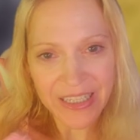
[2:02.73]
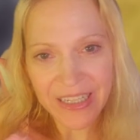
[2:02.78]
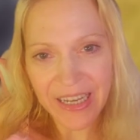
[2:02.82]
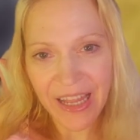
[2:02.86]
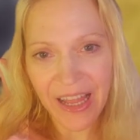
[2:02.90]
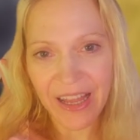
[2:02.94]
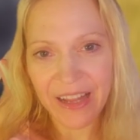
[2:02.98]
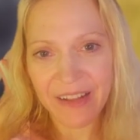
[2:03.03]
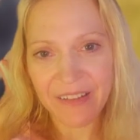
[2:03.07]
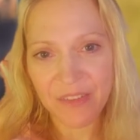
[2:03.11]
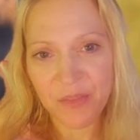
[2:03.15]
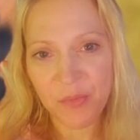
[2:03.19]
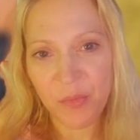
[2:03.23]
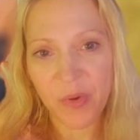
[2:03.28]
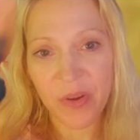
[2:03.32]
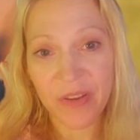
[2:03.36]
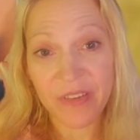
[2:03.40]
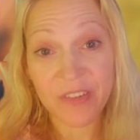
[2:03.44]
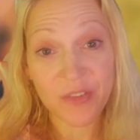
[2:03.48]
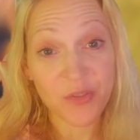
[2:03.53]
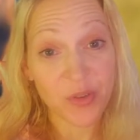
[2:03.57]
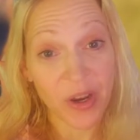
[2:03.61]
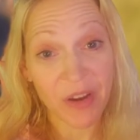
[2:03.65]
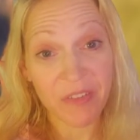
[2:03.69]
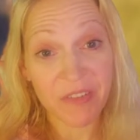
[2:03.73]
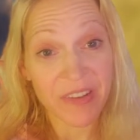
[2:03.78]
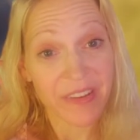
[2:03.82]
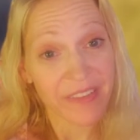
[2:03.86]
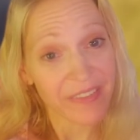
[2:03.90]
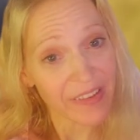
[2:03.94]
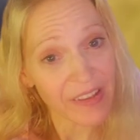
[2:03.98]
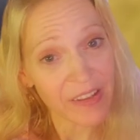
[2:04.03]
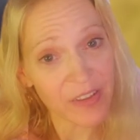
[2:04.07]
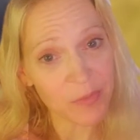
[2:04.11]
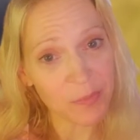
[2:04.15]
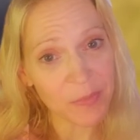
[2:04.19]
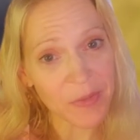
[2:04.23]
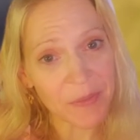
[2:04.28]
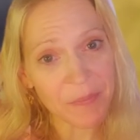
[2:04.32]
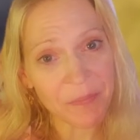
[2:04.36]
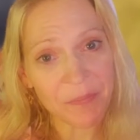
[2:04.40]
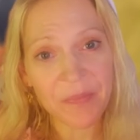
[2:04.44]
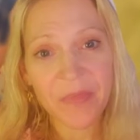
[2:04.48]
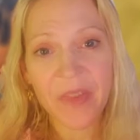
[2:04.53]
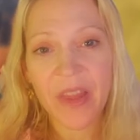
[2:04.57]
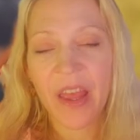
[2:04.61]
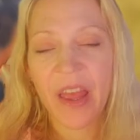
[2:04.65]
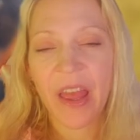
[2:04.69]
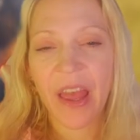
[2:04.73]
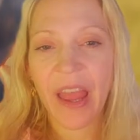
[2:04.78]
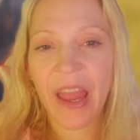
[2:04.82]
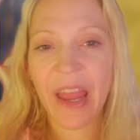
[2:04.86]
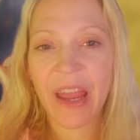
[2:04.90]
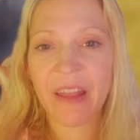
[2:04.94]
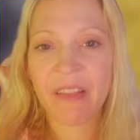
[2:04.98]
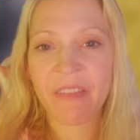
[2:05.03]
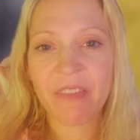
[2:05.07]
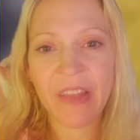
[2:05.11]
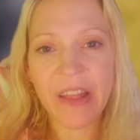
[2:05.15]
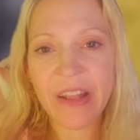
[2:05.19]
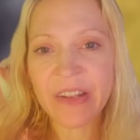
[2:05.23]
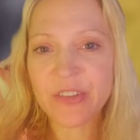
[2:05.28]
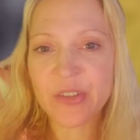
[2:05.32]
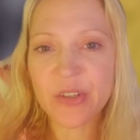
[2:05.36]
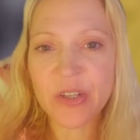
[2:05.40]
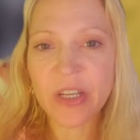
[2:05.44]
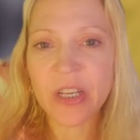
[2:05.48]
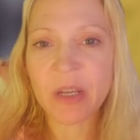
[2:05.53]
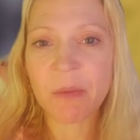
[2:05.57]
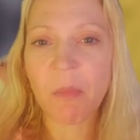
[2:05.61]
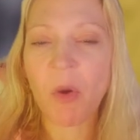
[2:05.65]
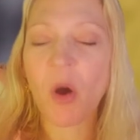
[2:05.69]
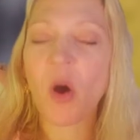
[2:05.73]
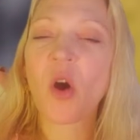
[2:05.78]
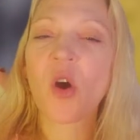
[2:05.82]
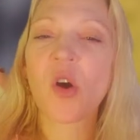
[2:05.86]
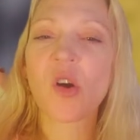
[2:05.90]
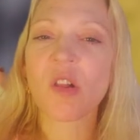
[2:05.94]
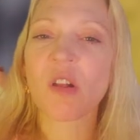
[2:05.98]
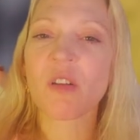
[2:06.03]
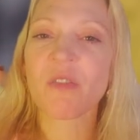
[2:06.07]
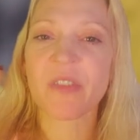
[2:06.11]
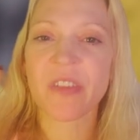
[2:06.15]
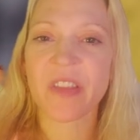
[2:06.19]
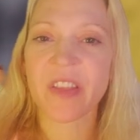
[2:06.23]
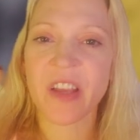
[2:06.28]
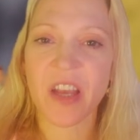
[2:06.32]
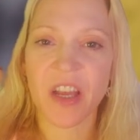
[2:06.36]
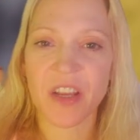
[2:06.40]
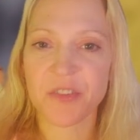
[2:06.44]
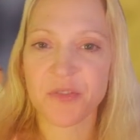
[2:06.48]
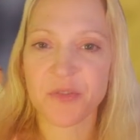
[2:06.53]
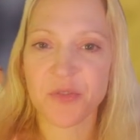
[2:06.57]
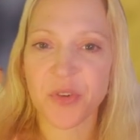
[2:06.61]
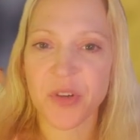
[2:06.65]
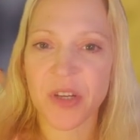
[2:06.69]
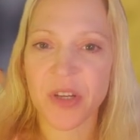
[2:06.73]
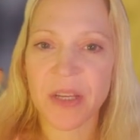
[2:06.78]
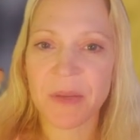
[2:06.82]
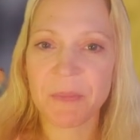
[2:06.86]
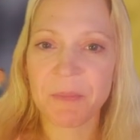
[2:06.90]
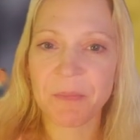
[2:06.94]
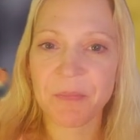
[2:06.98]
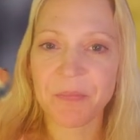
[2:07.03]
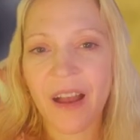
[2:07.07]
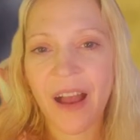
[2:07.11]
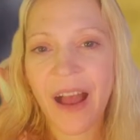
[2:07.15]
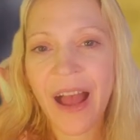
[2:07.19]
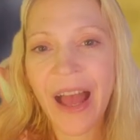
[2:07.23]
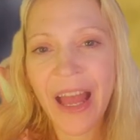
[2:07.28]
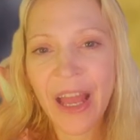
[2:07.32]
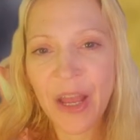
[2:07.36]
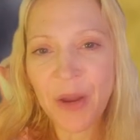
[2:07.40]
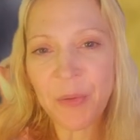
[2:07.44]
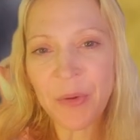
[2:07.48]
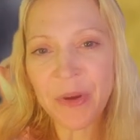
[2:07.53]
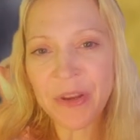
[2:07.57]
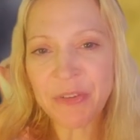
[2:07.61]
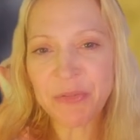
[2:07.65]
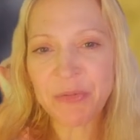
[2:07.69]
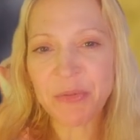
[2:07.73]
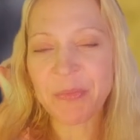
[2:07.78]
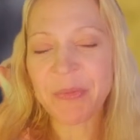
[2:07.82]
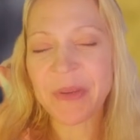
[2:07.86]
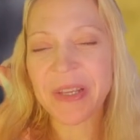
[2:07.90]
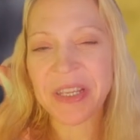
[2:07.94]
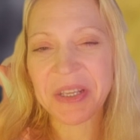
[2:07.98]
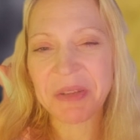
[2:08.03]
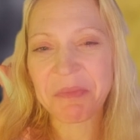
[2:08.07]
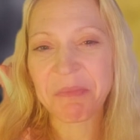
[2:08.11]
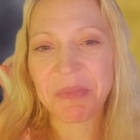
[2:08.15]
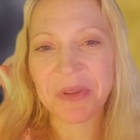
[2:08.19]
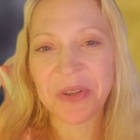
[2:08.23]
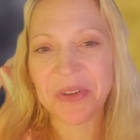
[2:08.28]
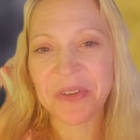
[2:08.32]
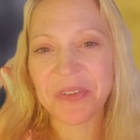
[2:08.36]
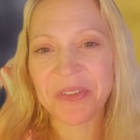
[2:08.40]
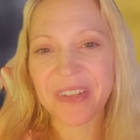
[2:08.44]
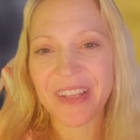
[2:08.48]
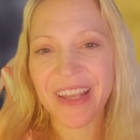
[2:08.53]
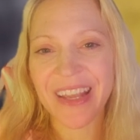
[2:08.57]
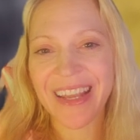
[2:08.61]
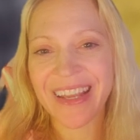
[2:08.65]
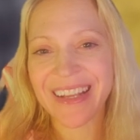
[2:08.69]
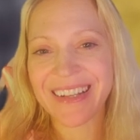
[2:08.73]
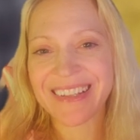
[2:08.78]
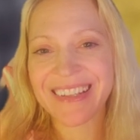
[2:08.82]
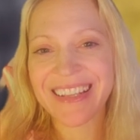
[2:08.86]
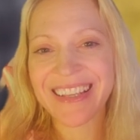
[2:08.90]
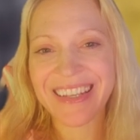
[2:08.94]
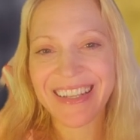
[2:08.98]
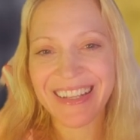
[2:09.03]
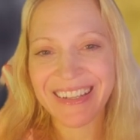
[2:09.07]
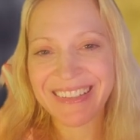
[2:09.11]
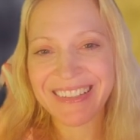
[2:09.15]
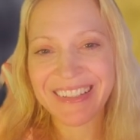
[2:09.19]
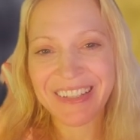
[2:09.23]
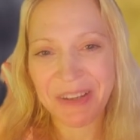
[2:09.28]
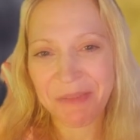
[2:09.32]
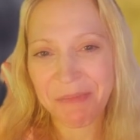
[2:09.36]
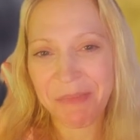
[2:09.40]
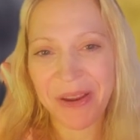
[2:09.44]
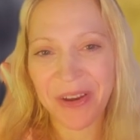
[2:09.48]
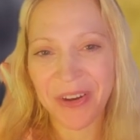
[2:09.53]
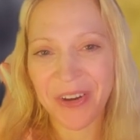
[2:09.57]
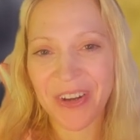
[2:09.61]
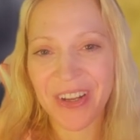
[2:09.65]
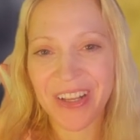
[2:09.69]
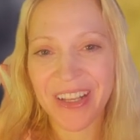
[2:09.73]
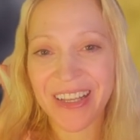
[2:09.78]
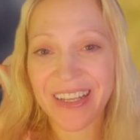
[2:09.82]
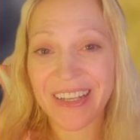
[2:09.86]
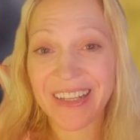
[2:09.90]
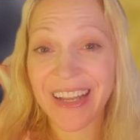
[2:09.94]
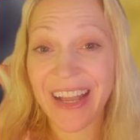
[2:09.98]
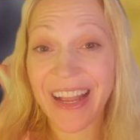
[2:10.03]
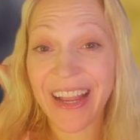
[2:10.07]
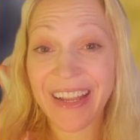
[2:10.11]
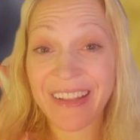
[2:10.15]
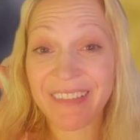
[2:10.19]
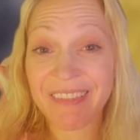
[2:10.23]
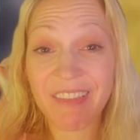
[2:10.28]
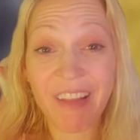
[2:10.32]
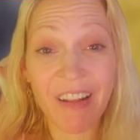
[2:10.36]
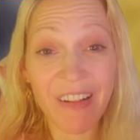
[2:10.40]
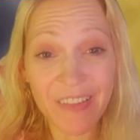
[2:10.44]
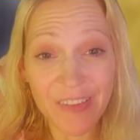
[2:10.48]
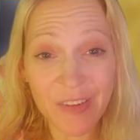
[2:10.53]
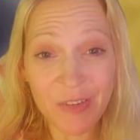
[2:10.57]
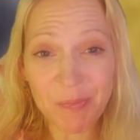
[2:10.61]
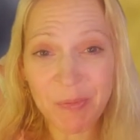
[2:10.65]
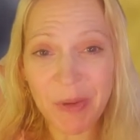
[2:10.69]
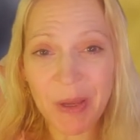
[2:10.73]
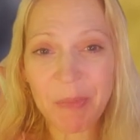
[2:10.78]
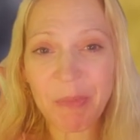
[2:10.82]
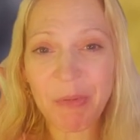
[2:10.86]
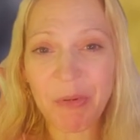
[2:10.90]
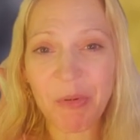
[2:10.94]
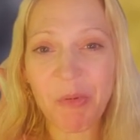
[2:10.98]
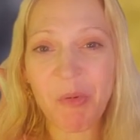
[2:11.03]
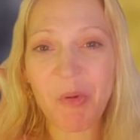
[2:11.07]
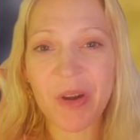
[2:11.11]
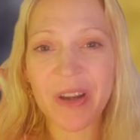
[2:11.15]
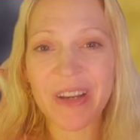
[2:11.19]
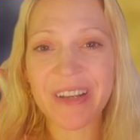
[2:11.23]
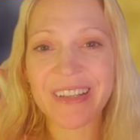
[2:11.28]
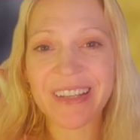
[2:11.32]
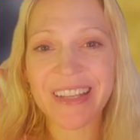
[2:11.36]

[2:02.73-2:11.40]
Hines was a traveling salesman, and that took him all over the country. Highways were being built and connecting America, and lots of people wanted to